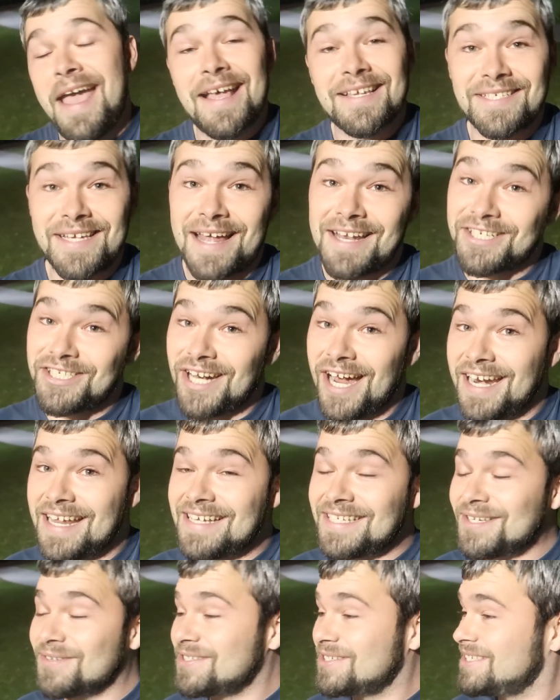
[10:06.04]
It's not a shiny,
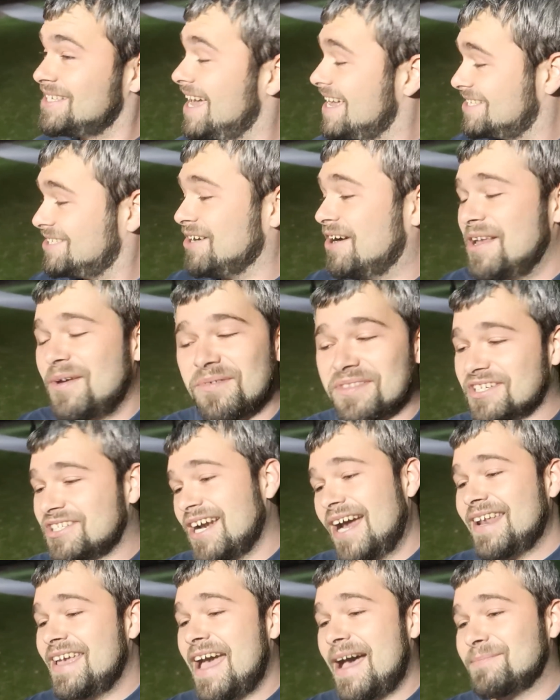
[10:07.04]
so it's not starting with a
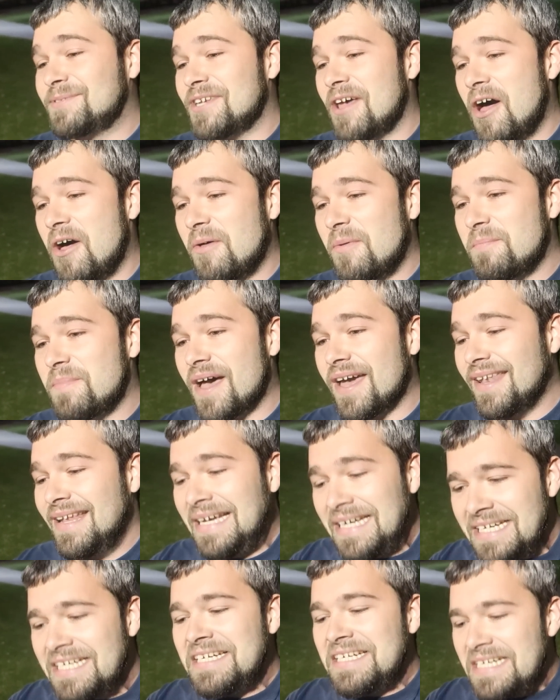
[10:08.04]
shiny Absol, but
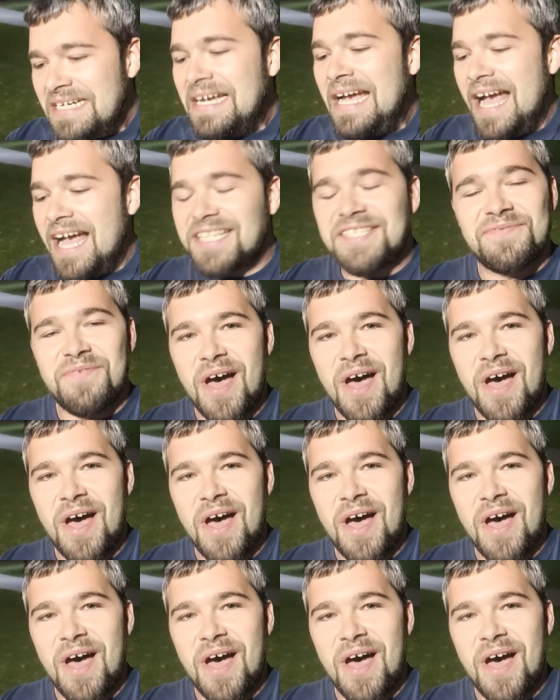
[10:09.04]
that's